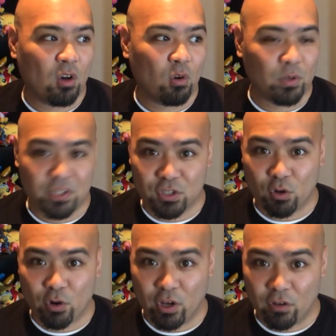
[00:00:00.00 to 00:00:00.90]
what the
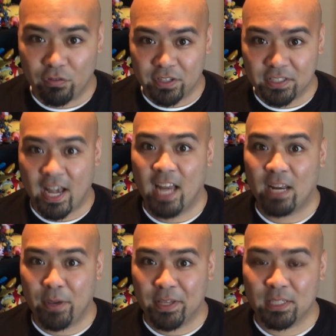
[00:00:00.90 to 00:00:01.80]
story this
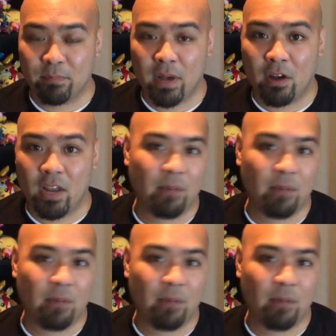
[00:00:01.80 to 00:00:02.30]
anime is about.